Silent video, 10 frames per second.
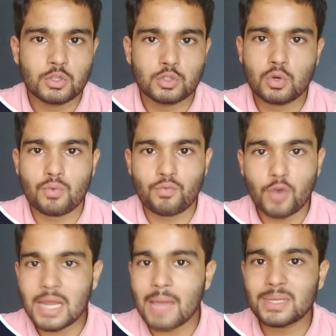So
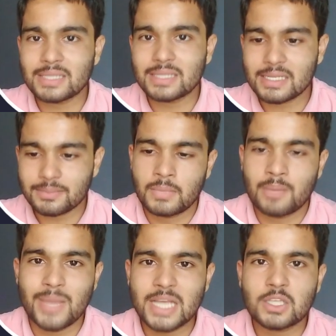what happens is,
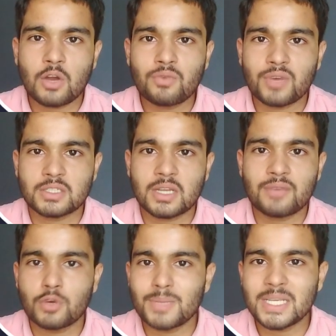make sound
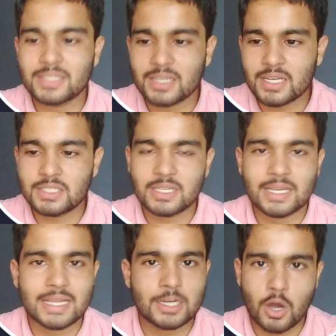function would be searched
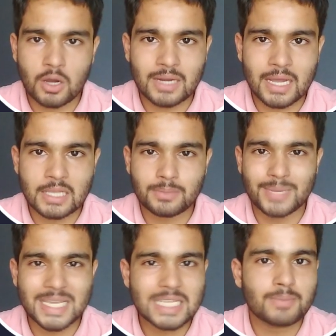in dog class.
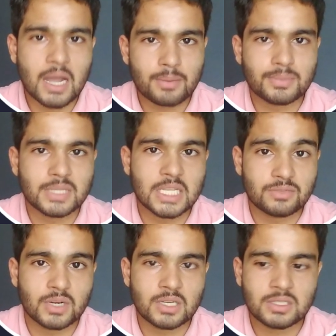Please mark
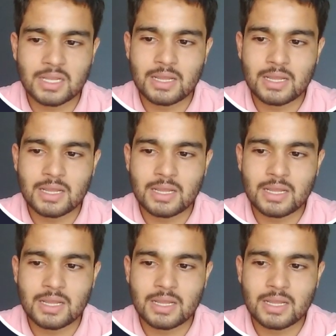these words.